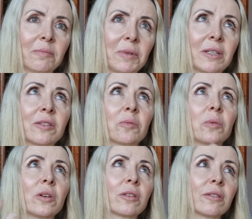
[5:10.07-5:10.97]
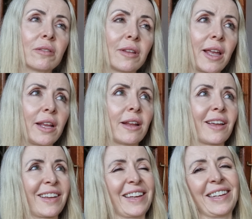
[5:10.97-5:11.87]
But is it worth it? The
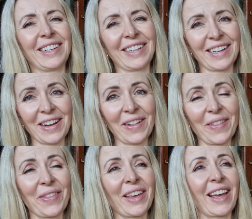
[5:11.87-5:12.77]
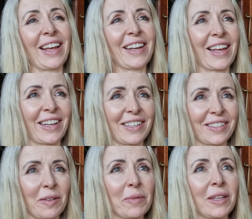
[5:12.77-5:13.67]
headache. The headache.
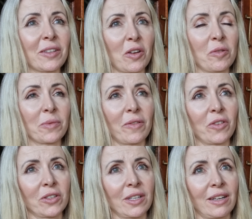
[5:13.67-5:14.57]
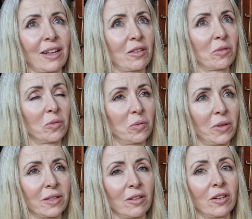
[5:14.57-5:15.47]
Some of these homes I've looked at and I thought, oh,
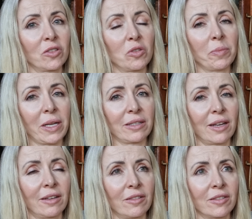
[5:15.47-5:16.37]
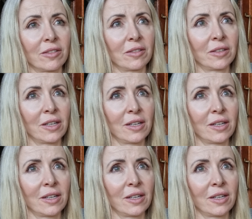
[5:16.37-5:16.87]
there's a lot to maintain. So